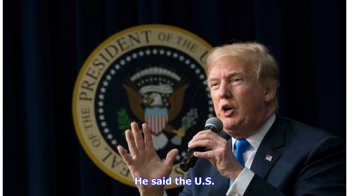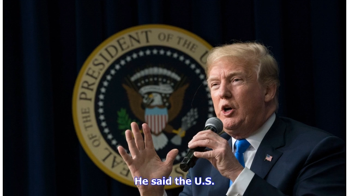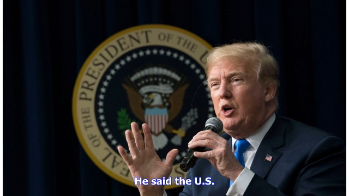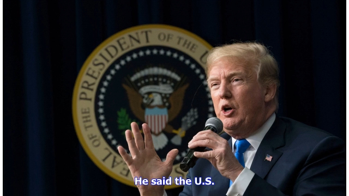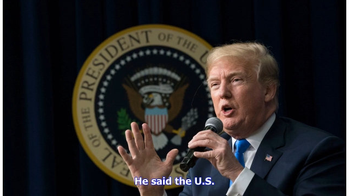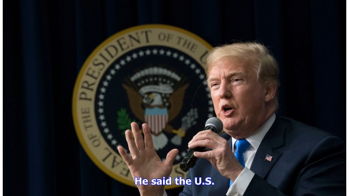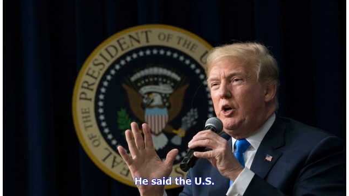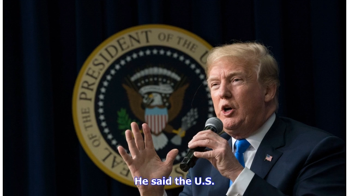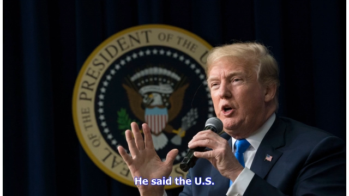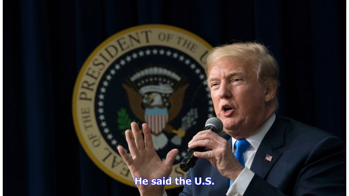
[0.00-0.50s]

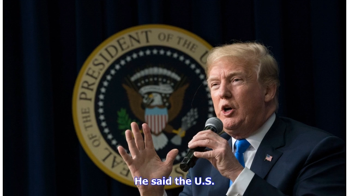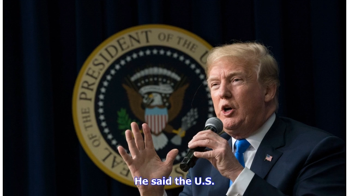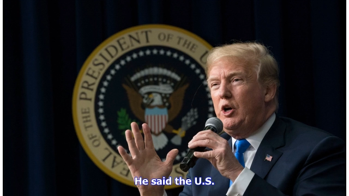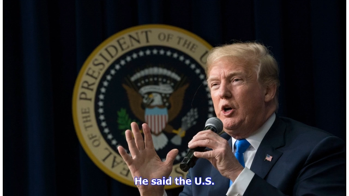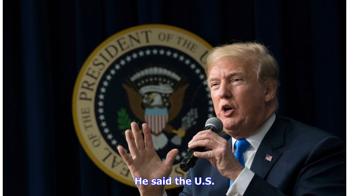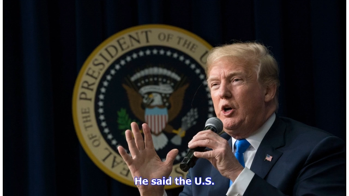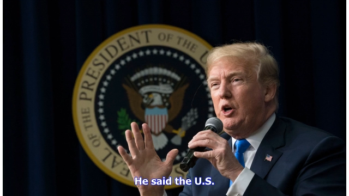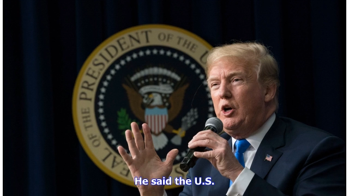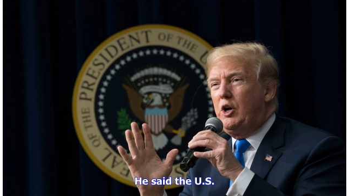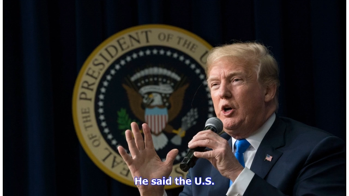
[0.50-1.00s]

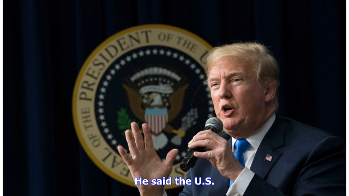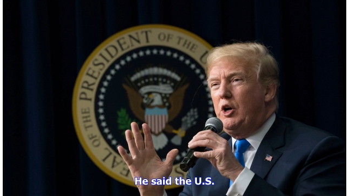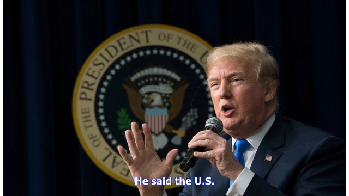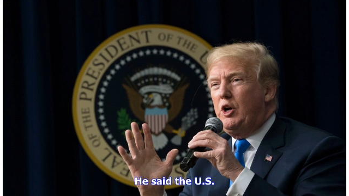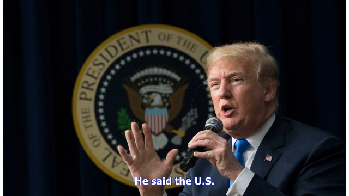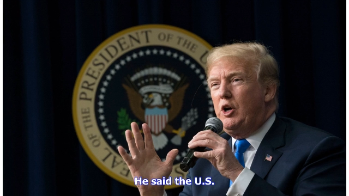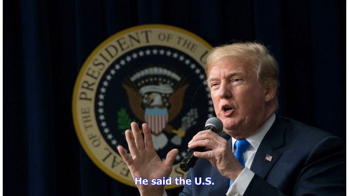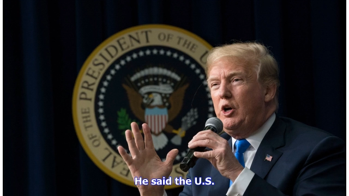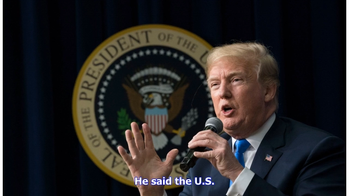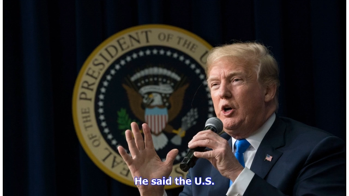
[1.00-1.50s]

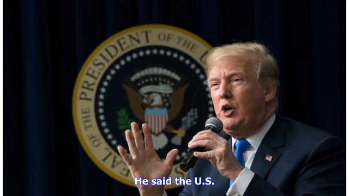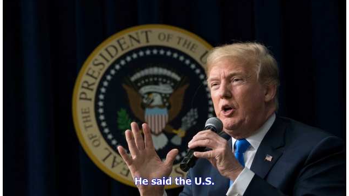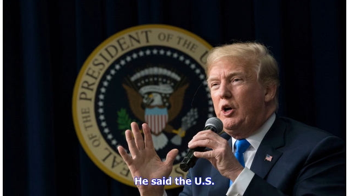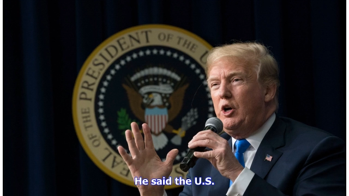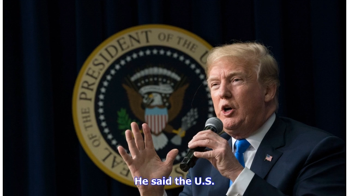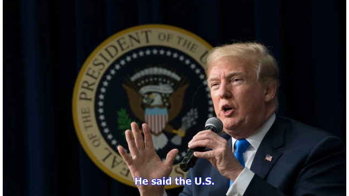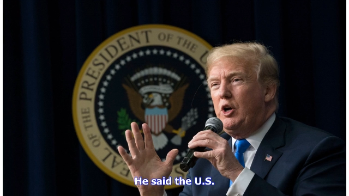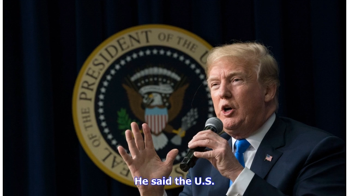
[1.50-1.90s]
(no one is talking)